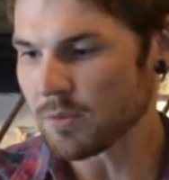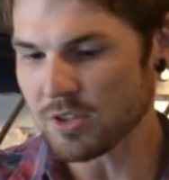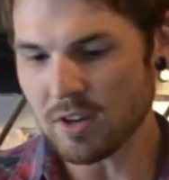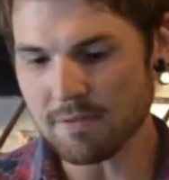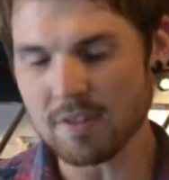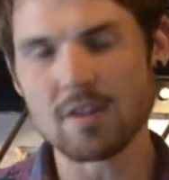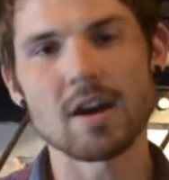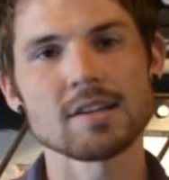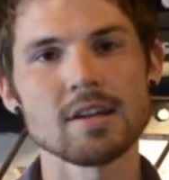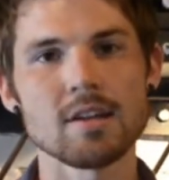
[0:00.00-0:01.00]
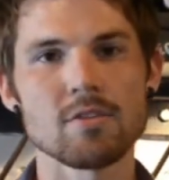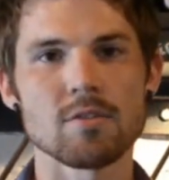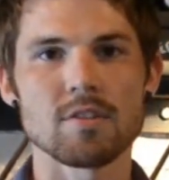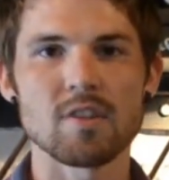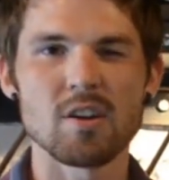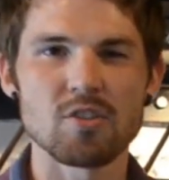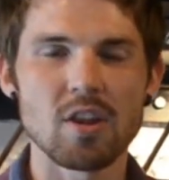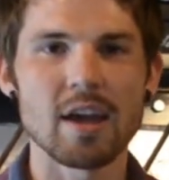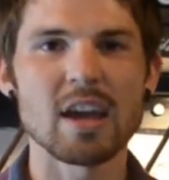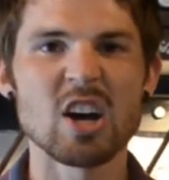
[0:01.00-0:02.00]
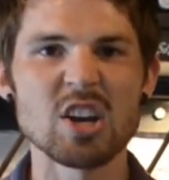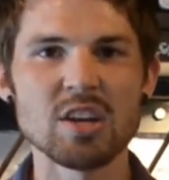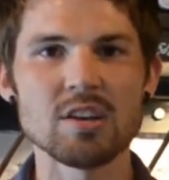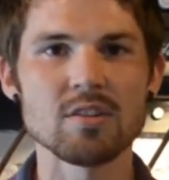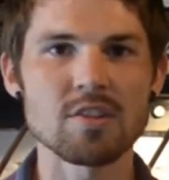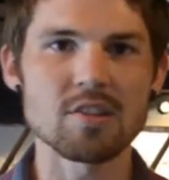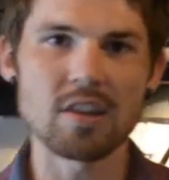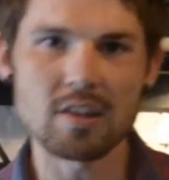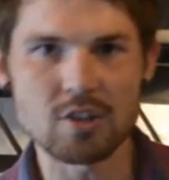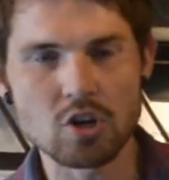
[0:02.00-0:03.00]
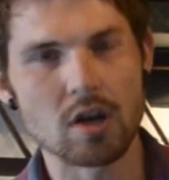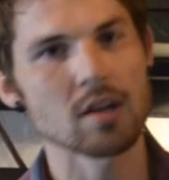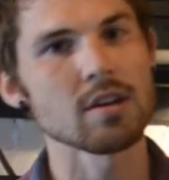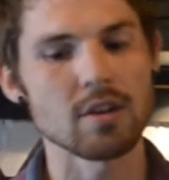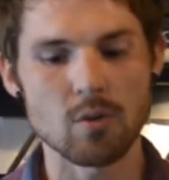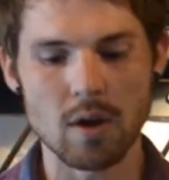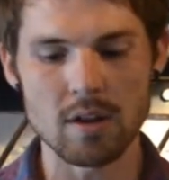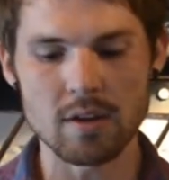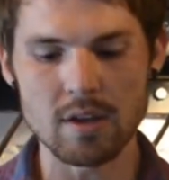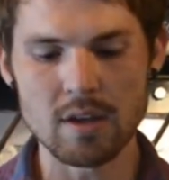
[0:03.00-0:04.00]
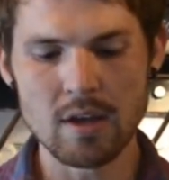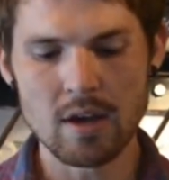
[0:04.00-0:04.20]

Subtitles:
which give this cocktail sort of this underlying honey and slightly chocolatey quality.